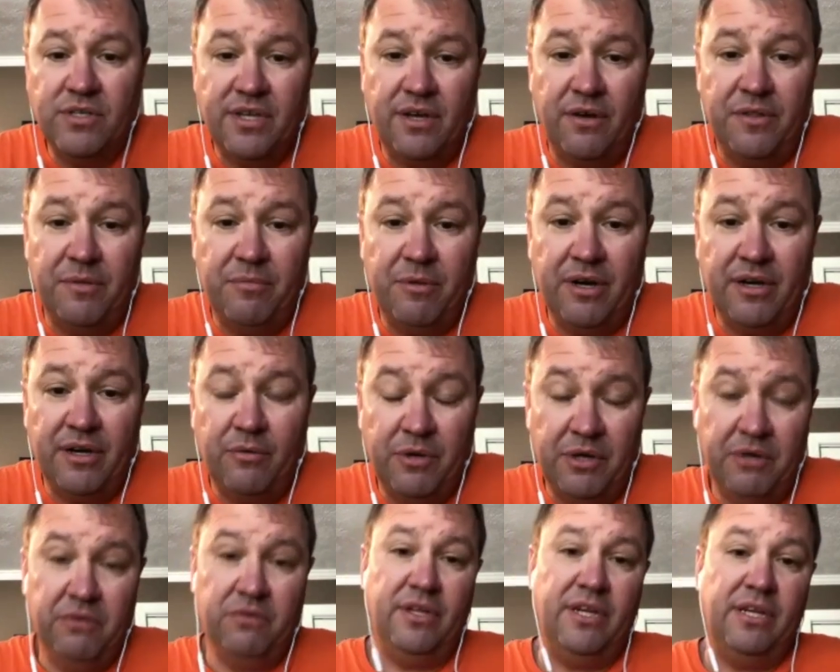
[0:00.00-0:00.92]
I own the American
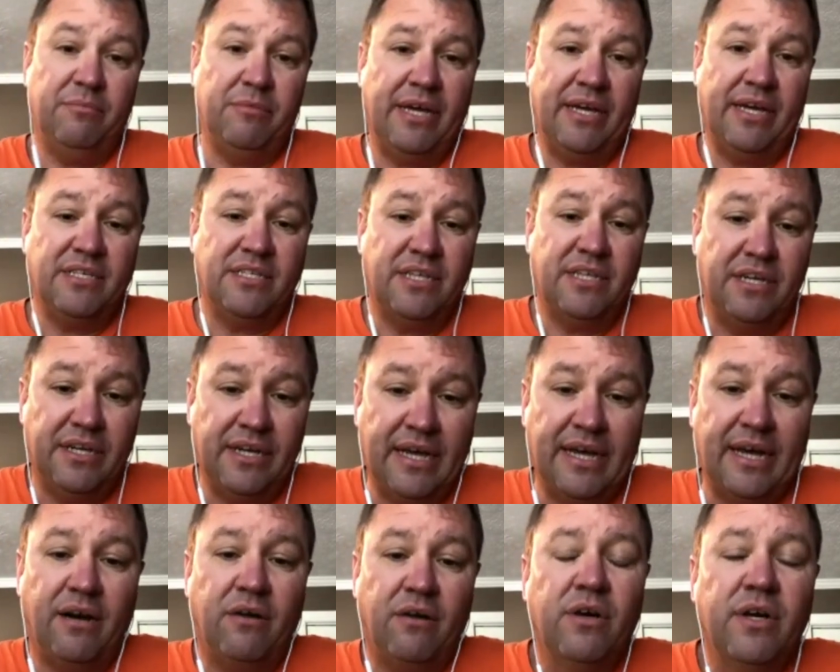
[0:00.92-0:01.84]
Window Cleaning magazine
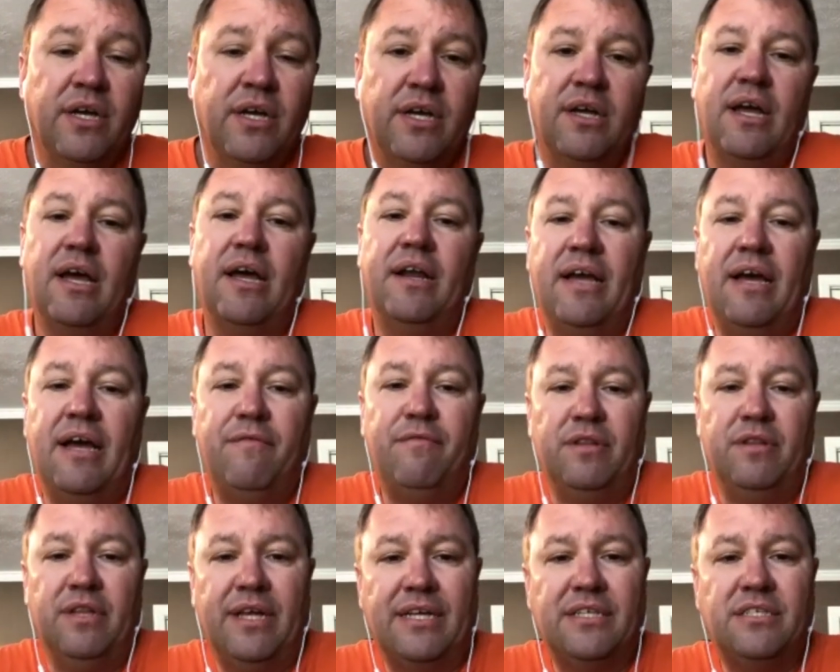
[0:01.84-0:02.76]
now, and have for
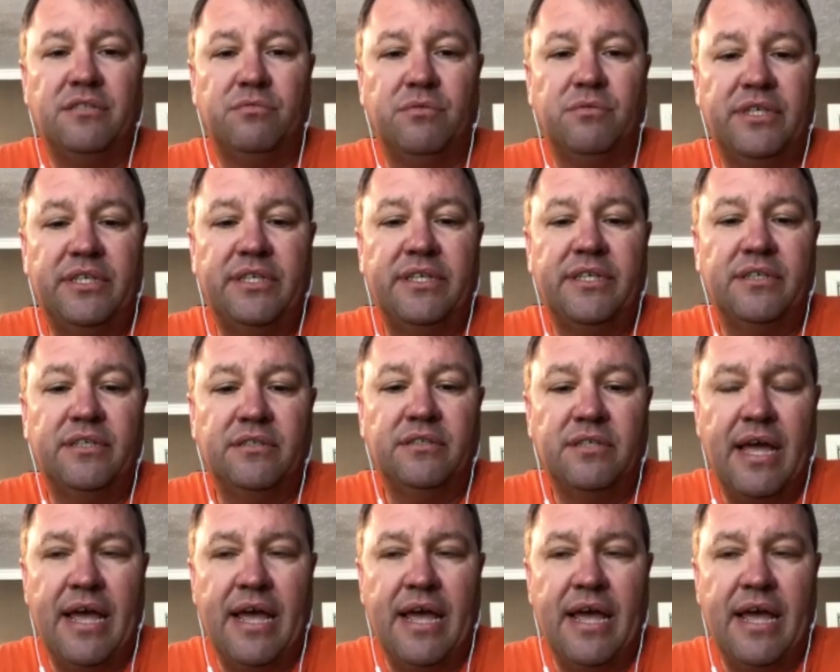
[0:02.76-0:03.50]
the last three years.